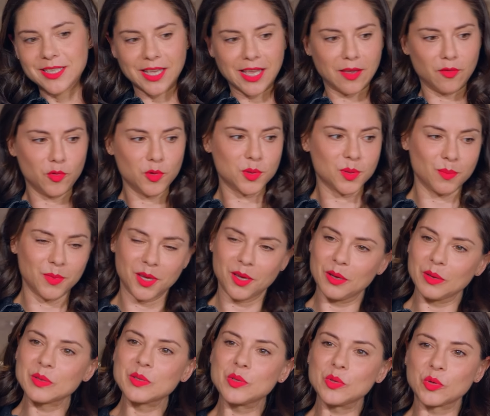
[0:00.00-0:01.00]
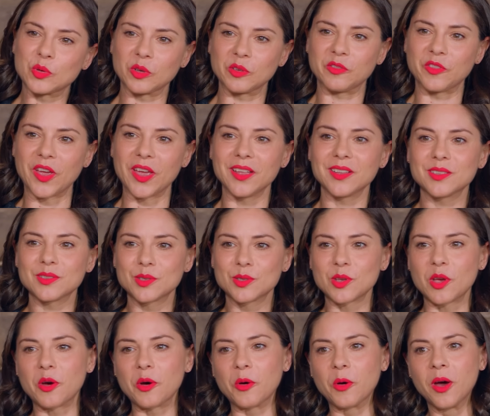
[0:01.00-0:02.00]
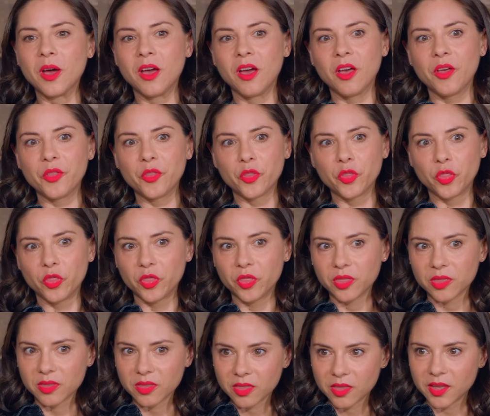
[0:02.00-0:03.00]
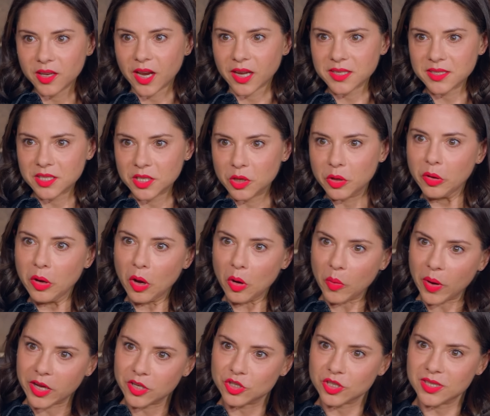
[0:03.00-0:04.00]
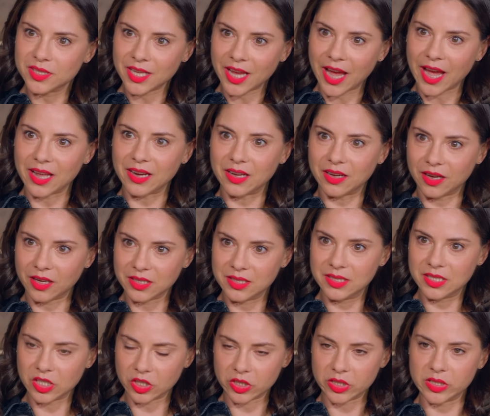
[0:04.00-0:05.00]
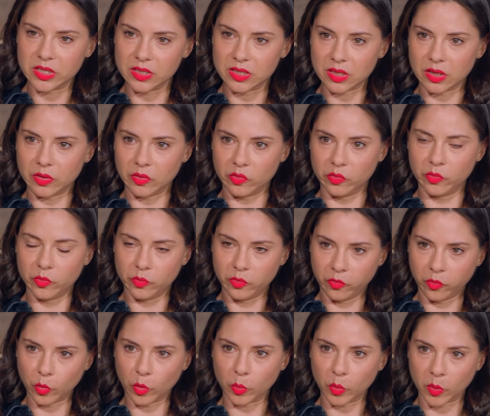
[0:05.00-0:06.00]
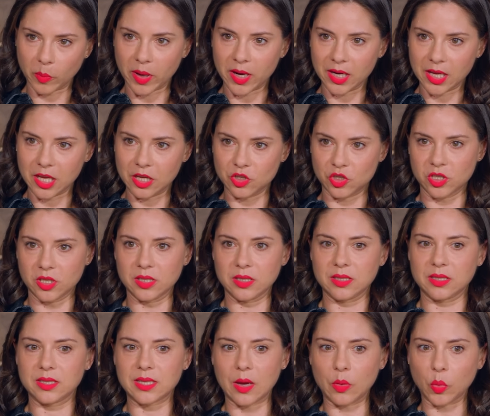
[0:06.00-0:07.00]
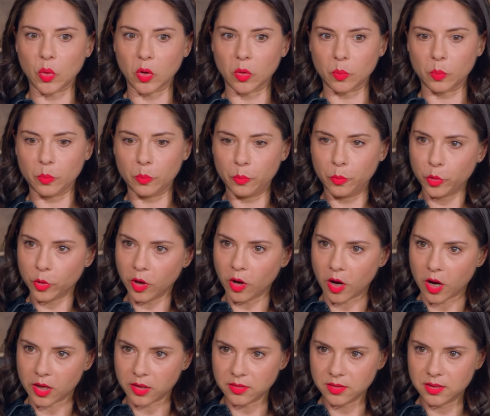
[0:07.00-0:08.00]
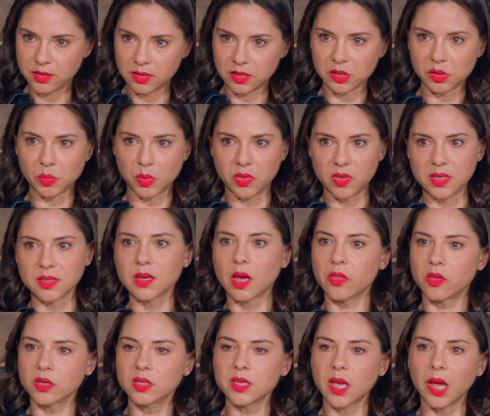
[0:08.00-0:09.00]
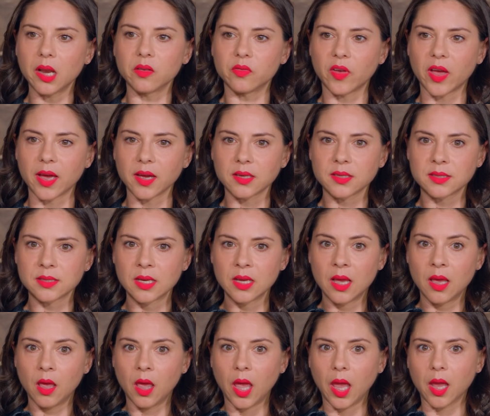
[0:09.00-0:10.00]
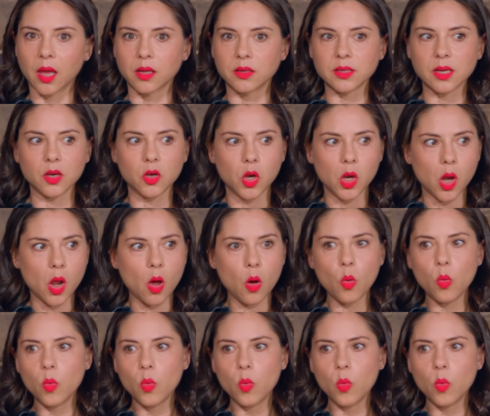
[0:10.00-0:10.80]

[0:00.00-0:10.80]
they give you something called sucralfate. So the next thing you know, I just had a series of four more medications that were put on to deal with these other side effects. And no